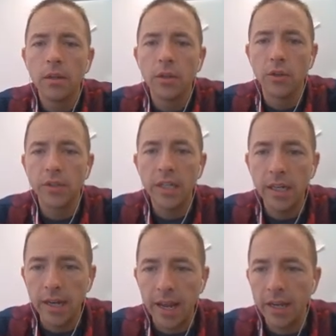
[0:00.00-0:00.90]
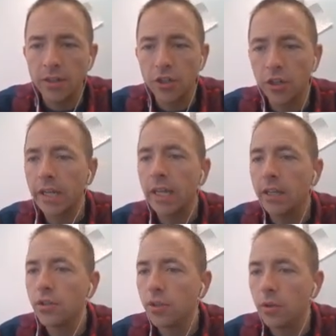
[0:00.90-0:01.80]
your DNA turning
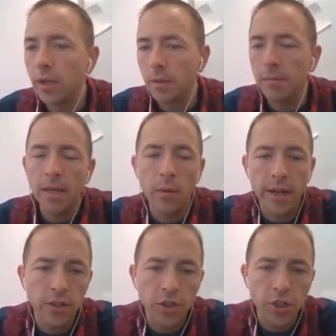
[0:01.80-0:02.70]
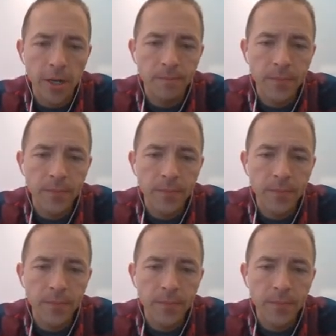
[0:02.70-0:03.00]
into an amino acid chain.